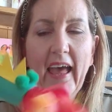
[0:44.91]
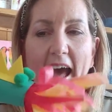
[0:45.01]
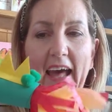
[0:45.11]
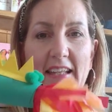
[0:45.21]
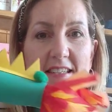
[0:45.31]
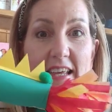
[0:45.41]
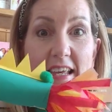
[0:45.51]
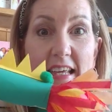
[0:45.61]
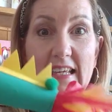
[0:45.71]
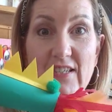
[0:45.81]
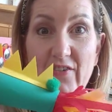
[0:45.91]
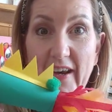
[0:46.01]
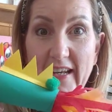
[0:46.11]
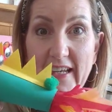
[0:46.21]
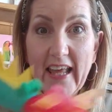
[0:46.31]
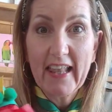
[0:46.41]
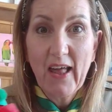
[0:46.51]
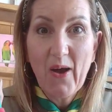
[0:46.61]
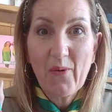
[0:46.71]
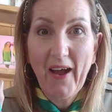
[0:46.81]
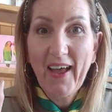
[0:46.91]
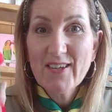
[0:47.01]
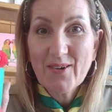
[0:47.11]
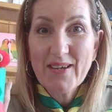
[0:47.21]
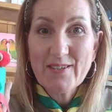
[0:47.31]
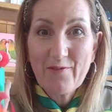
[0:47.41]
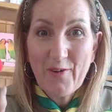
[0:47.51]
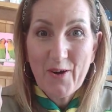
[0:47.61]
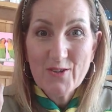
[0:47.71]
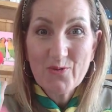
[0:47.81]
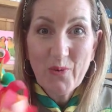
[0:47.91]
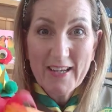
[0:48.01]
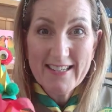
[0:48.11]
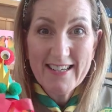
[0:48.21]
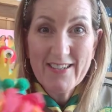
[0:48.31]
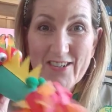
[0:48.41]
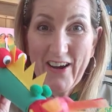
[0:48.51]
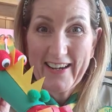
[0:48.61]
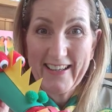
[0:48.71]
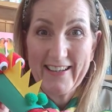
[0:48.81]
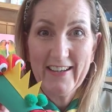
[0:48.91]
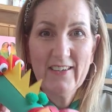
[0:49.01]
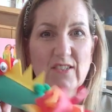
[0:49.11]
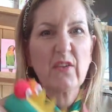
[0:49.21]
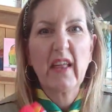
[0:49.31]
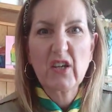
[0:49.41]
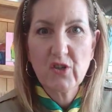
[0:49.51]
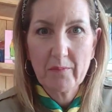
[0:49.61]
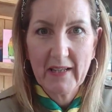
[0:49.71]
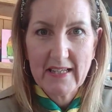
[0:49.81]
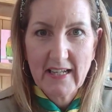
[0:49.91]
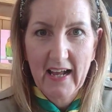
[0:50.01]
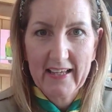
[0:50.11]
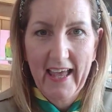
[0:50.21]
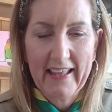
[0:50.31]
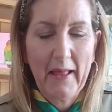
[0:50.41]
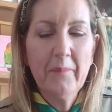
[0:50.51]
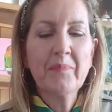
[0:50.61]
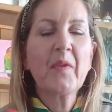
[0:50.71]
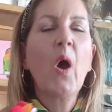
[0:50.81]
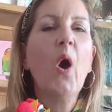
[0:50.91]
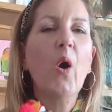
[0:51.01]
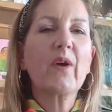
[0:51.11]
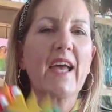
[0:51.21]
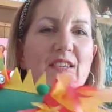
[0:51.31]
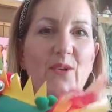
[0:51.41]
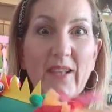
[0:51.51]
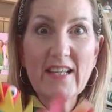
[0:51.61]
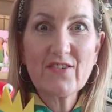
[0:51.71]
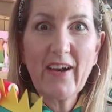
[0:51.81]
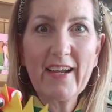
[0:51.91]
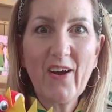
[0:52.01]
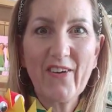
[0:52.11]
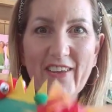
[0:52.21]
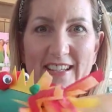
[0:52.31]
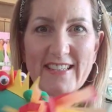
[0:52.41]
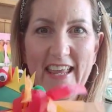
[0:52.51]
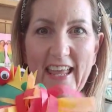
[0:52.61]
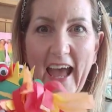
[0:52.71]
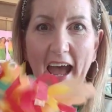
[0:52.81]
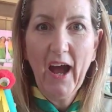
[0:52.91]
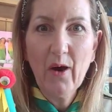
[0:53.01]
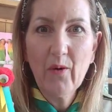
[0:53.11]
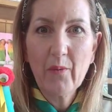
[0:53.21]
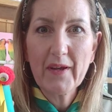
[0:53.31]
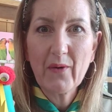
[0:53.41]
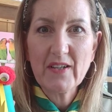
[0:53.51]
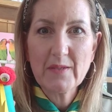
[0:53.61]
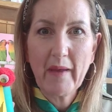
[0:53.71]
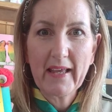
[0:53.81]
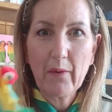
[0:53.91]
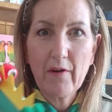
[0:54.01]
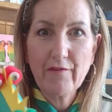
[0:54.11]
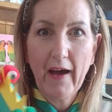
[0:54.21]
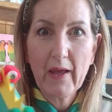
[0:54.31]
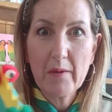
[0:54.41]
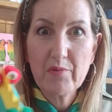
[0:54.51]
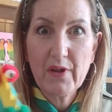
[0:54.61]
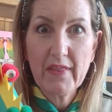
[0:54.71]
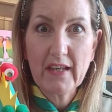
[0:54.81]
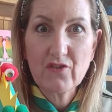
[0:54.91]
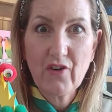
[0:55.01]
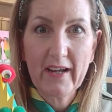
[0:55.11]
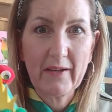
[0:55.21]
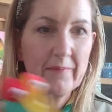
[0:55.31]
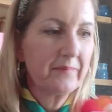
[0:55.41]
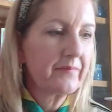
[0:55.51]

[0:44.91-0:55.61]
And he's green and yellow, so he's a first Wigton dragon. So that should please our Kayla. Okay, so let's crack on and see how are we going to make our fire-breathing dragon.